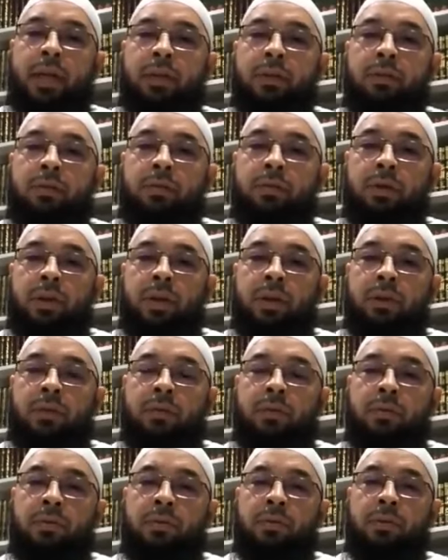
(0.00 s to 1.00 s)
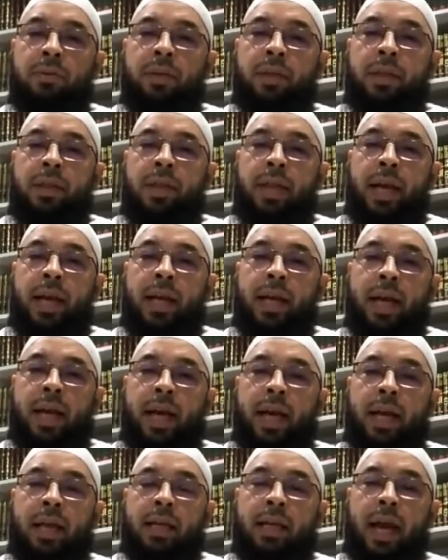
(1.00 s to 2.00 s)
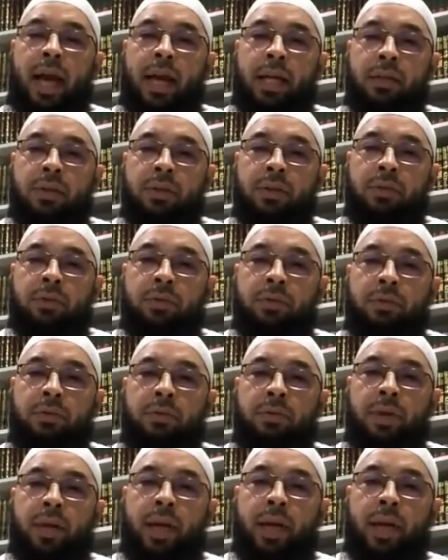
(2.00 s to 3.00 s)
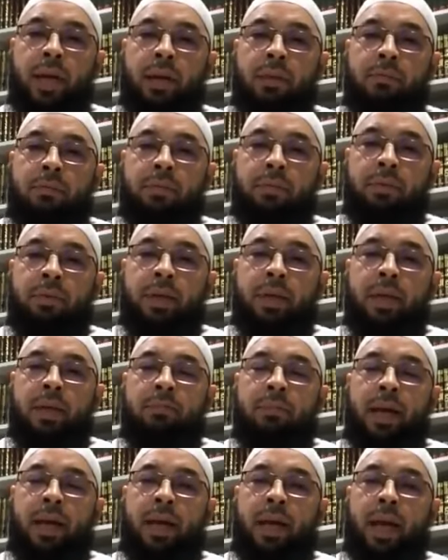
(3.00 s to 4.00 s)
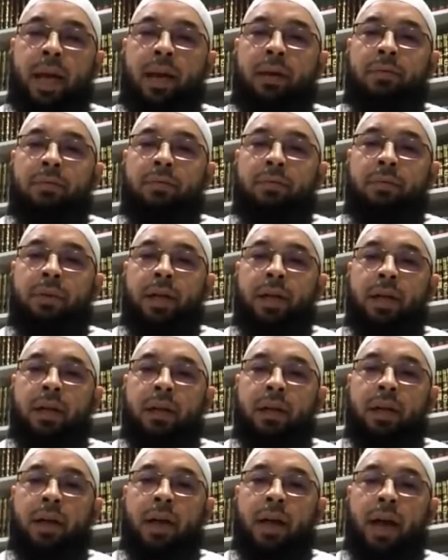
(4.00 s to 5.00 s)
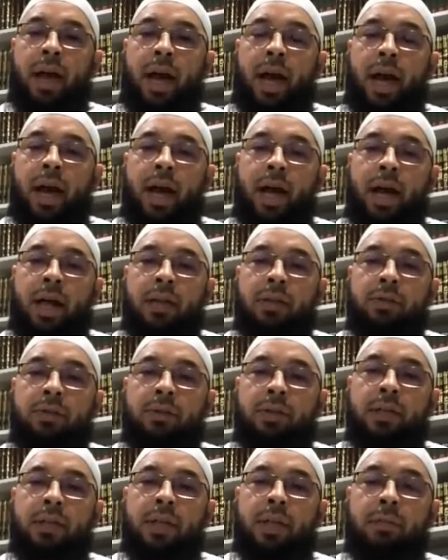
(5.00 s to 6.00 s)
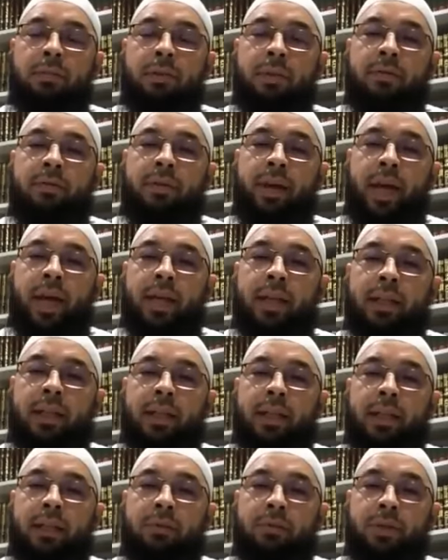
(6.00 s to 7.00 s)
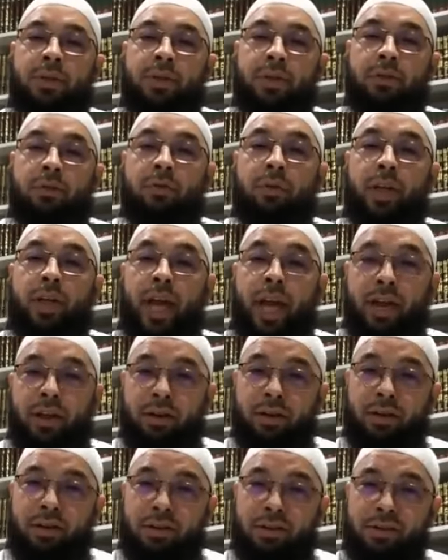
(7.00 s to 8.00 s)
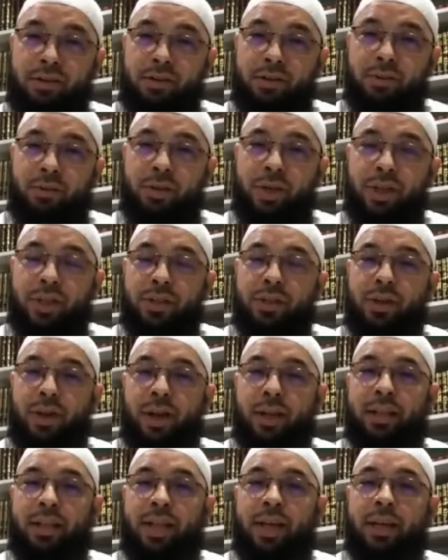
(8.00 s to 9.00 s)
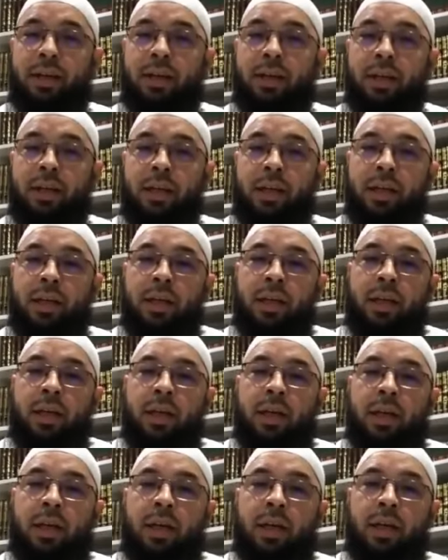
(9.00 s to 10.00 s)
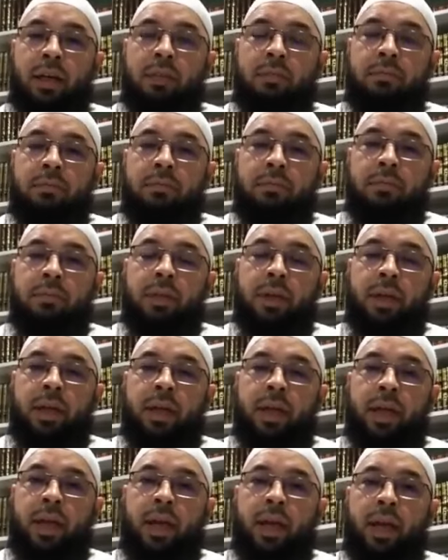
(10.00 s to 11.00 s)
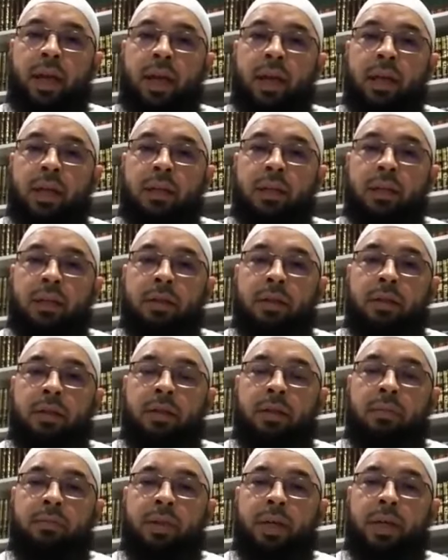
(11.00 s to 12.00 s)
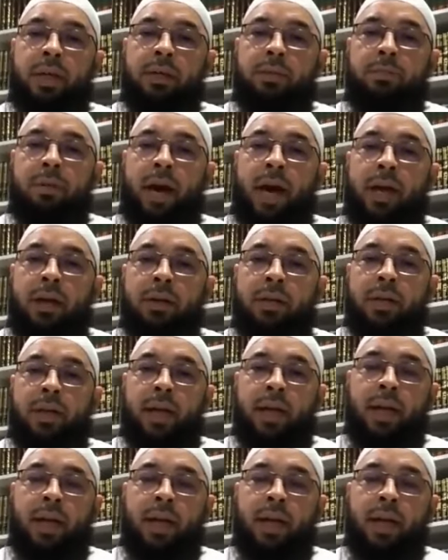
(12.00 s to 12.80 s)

I do know that I had gotten to a point in my life where I had to accept the fact that there was a creator. So we just start there. Um, and, you know, because prior to